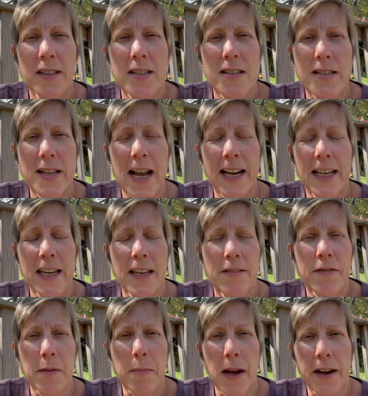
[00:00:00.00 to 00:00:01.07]
This is Heidi
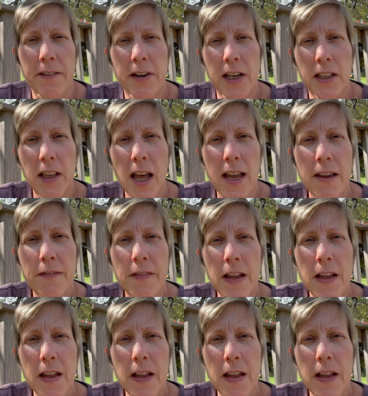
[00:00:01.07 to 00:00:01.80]
from My Reading Life,